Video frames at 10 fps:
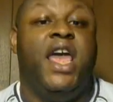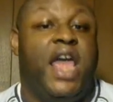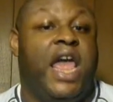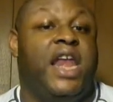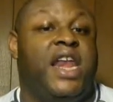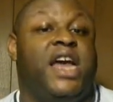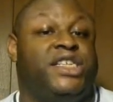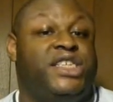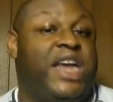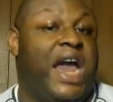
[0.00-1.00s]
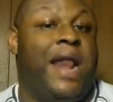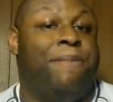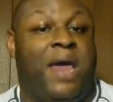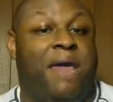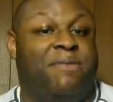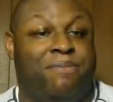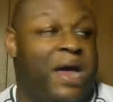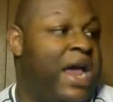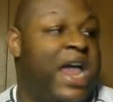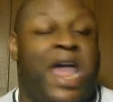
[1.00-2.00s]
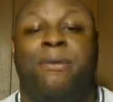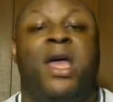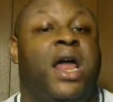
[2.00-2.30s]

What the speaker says: And now she got a baby by him,